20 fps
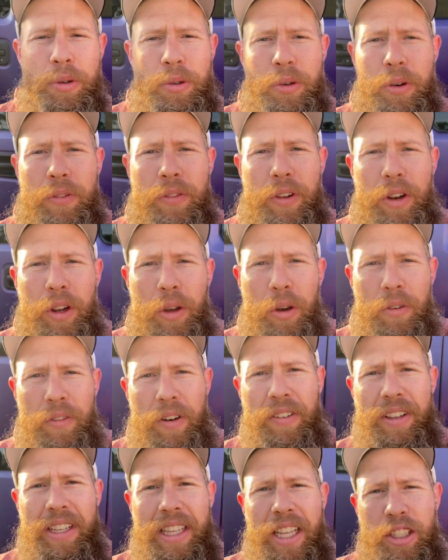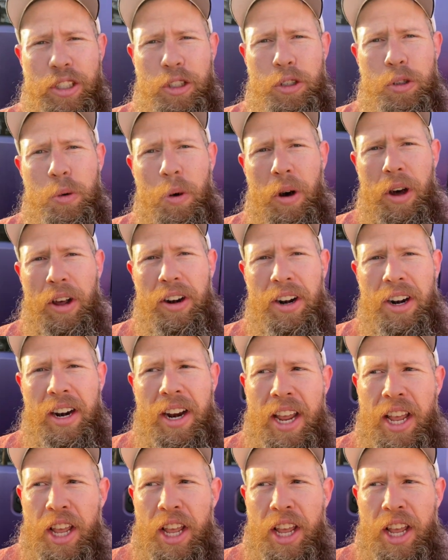do a video of everything that's new on her.